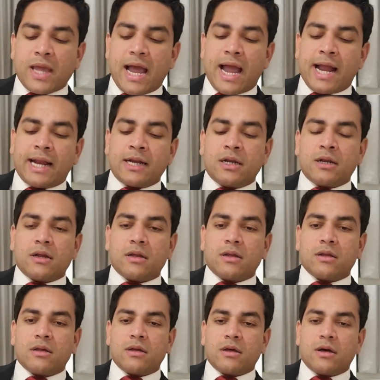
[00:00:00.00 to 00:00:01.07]
And
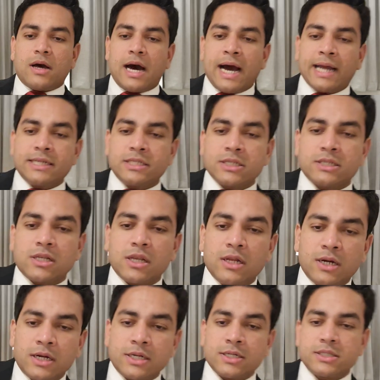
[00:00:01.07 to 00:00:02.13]
I just
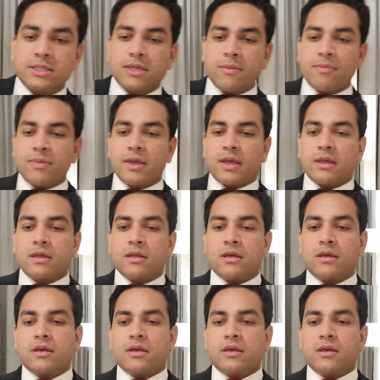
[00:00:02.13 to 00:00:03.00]
learned something